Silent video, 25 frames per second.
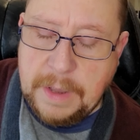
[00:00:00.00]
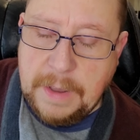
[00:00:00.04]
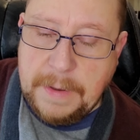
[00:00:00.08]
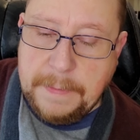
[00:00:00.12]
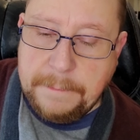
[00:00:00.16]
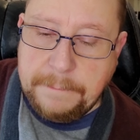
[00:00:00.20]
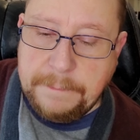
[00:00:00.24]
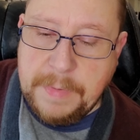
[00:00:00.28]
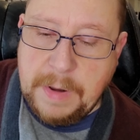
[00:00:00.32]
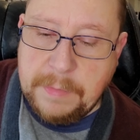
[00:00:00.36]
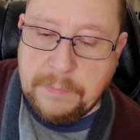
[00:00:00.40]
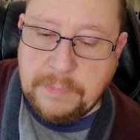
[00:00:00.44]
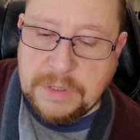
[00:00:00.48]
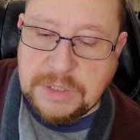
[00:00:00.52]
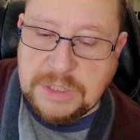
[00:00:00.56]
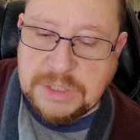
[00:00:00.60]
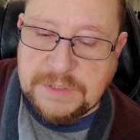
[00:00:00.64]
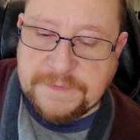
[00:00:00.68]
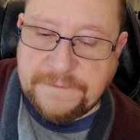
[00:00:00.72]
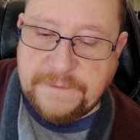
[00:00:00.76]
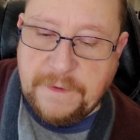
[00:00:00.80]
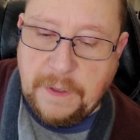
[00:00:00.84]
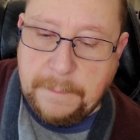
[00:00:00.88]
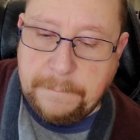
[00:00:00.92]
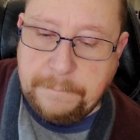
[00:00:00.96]
Memories
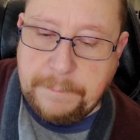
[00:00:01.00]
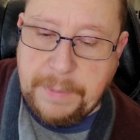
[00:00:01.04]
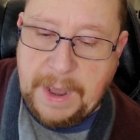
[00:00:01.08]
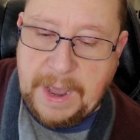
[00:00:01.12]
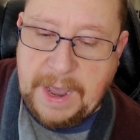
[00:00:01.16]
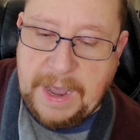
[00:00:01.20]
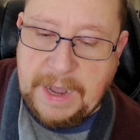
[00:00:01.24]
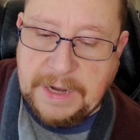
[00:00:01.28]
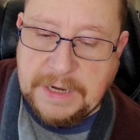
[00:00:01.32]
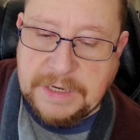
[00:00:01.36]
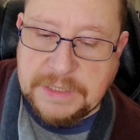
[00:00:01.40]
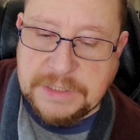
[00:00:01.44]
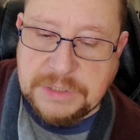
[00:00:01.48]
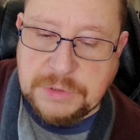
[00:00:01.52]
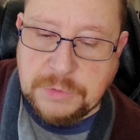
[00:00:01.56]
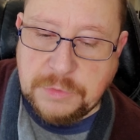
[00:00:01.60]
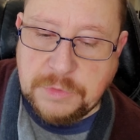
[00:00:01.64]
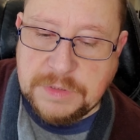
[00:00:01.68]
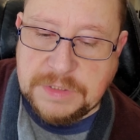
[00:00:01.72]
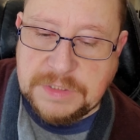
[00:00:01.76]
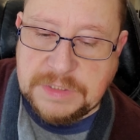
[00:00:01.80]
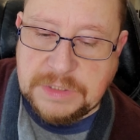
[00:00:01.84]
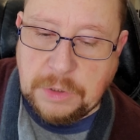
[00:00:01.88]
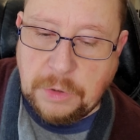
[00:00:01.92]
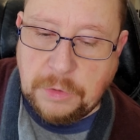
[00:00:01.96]
fell back to a
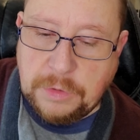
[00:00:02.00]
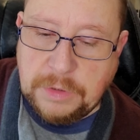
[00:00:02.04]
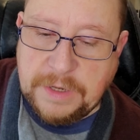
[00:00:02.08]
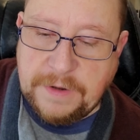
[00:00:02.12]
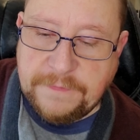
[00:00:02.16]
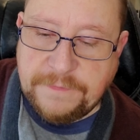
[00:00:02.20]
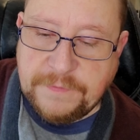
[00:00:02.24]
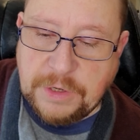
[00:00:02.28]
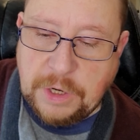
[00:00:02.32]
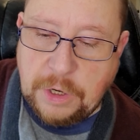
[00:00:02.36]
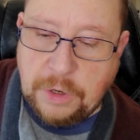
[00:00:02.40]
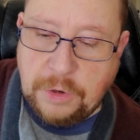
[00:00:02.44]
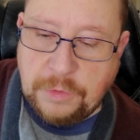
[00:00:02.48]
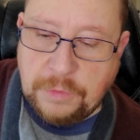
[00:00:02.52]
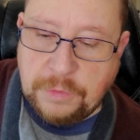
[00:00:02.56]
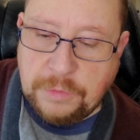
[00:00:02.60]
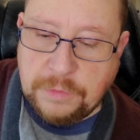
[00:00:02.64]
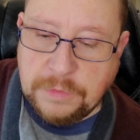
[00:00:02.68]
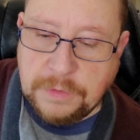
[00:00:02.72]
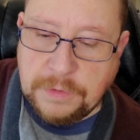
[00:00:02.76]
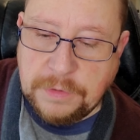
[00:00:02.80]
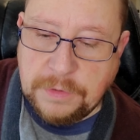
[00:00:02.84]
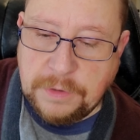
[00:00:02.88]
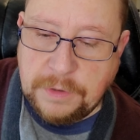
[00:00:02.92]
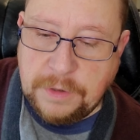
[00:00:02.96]
soul left
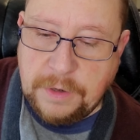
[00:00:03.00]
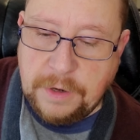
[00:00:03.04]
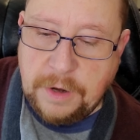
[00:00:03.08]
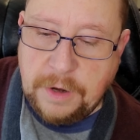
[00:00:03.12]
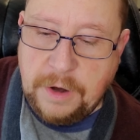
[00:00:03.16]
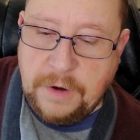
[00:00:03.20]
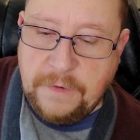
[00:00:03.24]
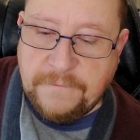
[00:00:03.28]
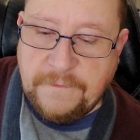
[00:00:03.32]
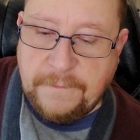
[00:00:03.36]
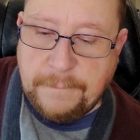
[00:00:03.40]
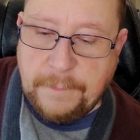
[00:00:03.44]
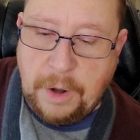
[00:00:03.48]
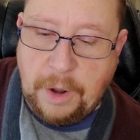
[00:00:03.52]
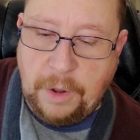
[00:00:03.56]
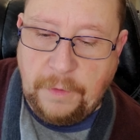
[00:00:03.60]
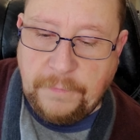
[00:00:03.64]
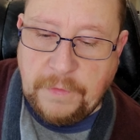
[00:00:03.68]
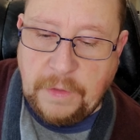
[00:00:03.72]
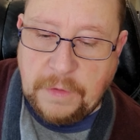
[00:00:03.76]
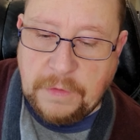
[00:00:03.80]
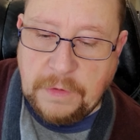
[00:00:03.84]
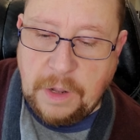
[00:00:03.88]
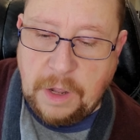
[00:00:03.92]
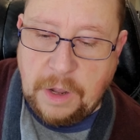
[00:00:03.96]
cold from all
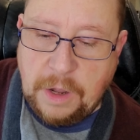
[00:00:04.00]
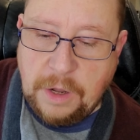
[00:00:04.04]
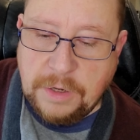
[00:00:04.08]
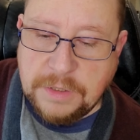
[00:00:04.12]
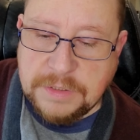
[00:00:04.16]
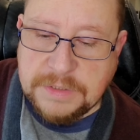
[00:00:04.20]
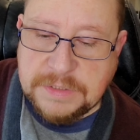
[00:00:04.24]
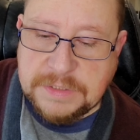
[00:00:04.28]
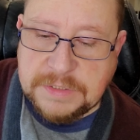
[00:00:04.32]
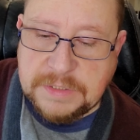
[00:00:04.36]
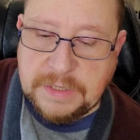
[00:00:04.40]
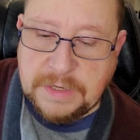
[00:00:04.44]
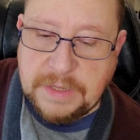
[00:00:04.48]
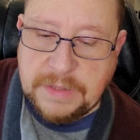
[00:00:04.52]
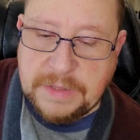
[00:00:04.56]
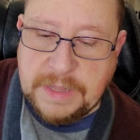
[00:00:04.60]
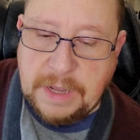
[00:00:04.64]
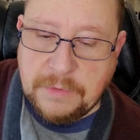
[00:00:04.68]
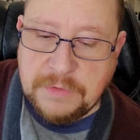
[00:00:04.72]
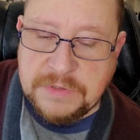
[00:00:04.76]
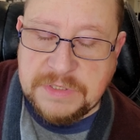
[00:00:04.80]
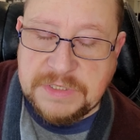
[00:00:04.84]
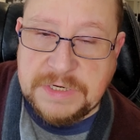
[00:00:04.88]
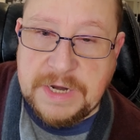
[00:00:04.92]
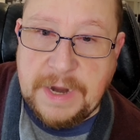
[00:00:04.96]
the loss
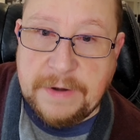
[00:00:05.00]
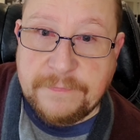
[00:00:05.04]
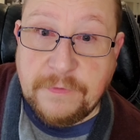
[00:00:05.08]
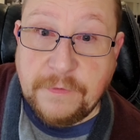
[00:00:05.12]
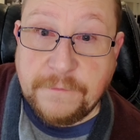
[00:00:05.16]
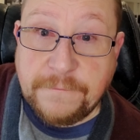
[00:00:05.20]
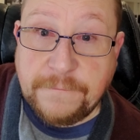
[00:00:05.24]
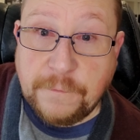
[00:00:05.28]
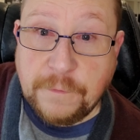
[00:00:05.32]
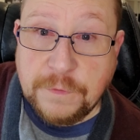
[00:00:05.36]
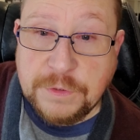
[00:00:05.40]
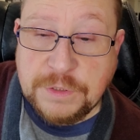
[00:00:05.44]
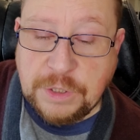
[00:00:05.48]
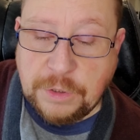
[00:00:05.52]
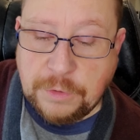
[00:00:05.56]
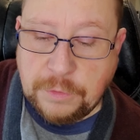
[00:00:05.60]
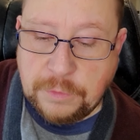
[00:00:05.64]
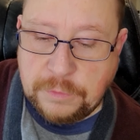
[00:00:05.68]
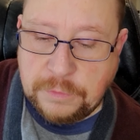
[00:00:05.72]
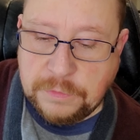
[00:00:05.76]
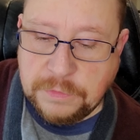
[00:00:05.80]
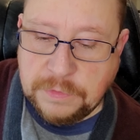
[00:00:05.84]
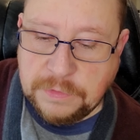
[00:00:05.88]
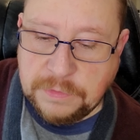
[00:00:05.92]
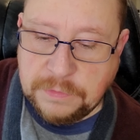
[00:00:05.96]
that was never
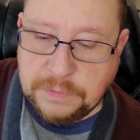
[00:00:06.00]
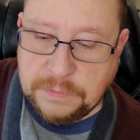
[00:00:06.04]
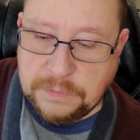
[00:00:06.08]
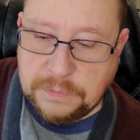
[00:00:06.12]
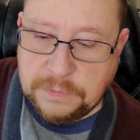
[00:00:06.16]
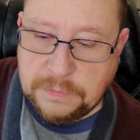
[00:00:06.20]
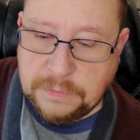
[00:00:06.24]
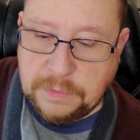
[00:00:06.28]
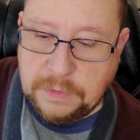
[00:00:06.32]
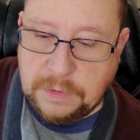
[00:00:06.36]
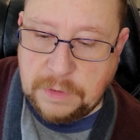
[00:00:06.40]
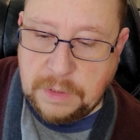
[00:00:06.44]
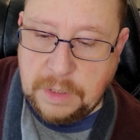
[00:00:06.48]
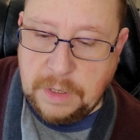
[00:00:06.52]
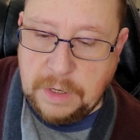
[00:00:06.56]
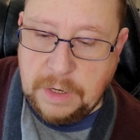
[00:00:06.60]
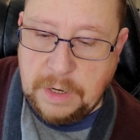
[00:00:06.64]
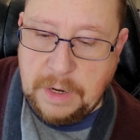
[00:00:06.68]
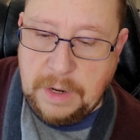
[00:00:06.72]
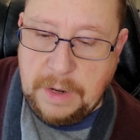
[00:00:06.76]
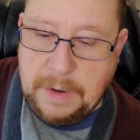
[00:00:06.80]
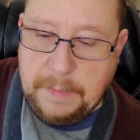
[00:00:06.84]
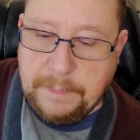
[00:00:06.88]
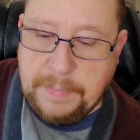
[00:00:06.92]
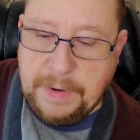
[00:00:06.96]
foretold
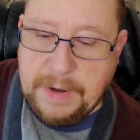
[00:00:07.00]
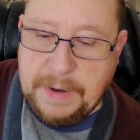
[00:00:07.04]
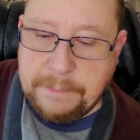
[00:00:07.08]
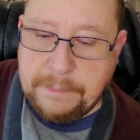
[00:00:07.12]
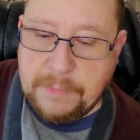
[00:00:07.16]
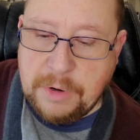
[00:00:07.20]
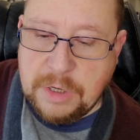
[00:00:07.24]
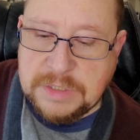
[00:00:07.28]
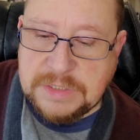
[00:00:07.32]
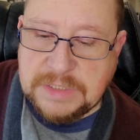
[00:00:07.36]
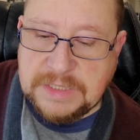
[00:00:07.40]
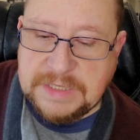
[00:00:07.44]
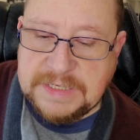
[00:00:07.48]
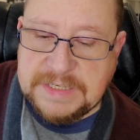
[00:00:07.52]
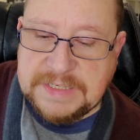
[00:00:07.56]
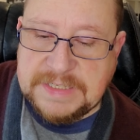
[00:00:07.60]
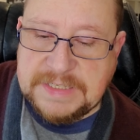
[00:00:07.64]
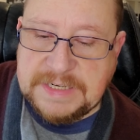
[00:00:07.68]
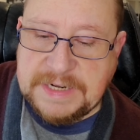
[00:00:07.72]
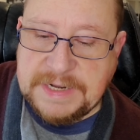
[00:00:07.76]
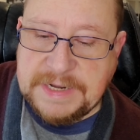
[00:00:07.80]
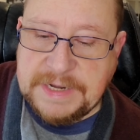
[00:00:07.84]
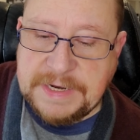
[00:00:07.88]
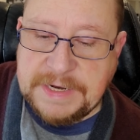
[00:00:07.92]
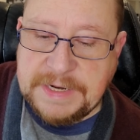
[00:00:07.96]
by a merciless
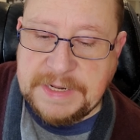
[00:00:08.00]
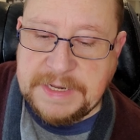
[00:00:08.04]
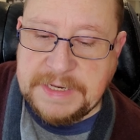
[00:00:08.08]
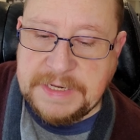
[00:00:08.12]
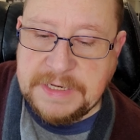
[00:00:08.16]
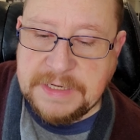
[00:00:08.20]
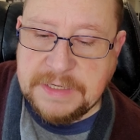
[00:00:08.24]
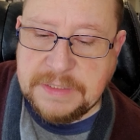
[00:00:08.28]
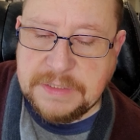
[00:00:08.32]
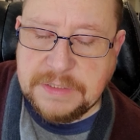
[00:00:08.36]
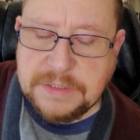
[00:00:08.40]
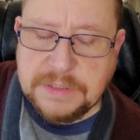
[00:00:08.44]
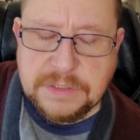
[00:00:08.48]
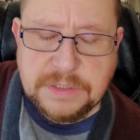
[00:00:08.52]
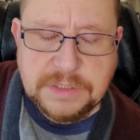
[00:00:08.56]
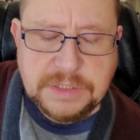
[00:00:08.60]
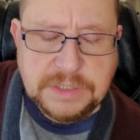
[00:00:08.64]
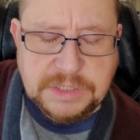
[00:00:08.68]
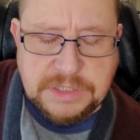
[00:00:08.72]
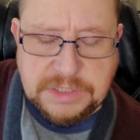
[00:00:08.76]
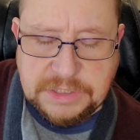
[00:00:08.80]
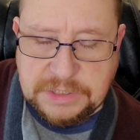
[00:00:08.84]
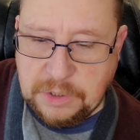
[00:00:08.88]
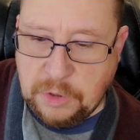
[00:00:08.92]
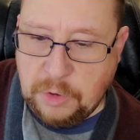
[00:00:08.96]
deity
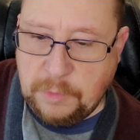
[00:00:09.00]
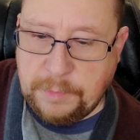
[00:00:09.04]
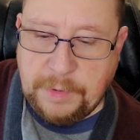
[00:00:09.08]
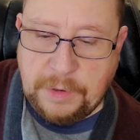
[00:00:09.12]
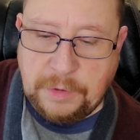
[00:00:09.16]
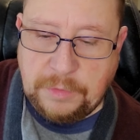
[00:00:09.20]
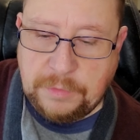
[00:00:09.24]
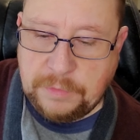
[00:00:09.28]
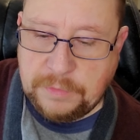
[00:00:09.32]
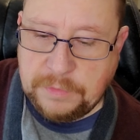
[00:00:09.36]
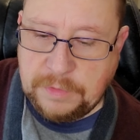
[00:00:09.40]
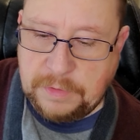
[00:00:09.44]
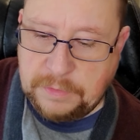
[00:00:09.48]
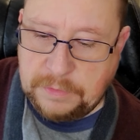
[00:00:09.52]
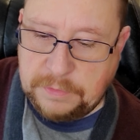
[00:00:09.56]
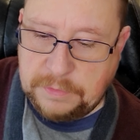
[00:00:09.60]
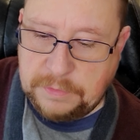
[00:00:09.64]
so bold.